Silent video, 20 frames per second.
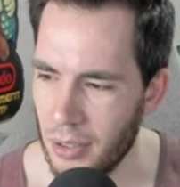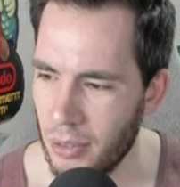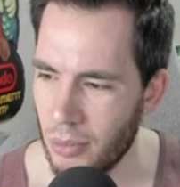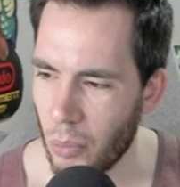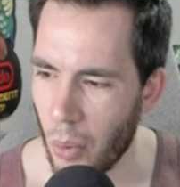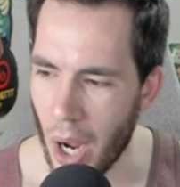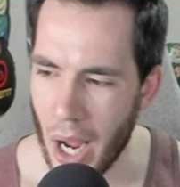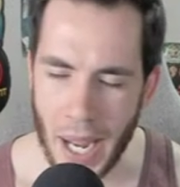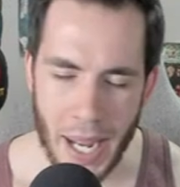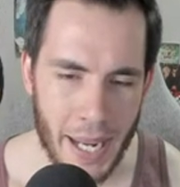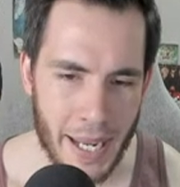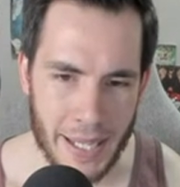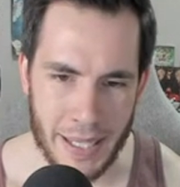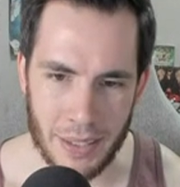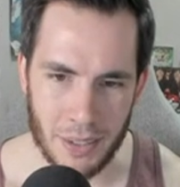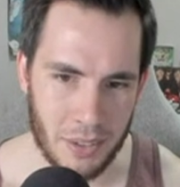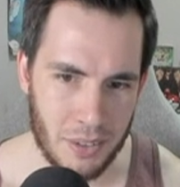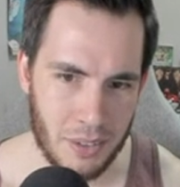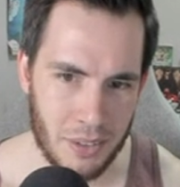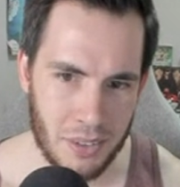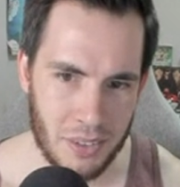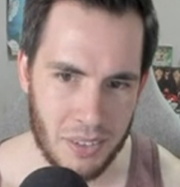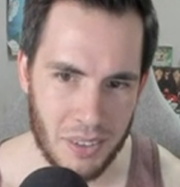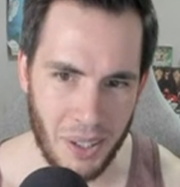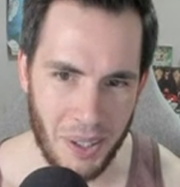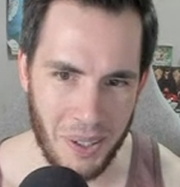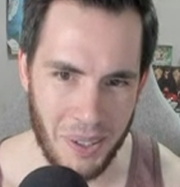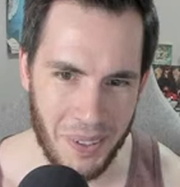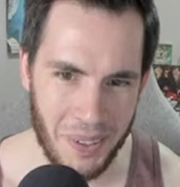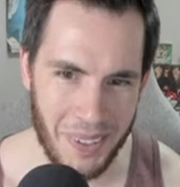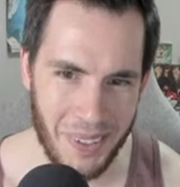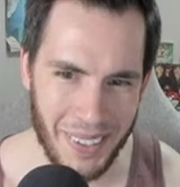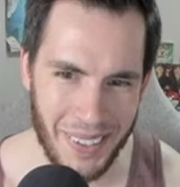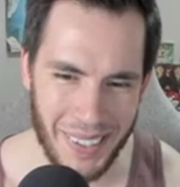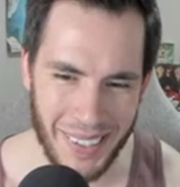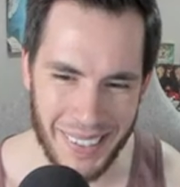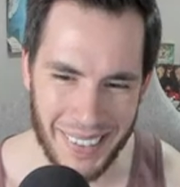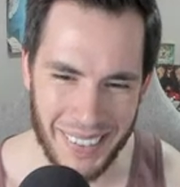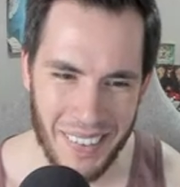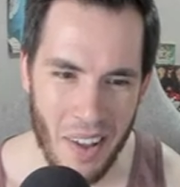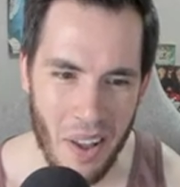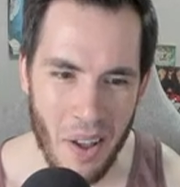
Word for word: Why? You've been outbid.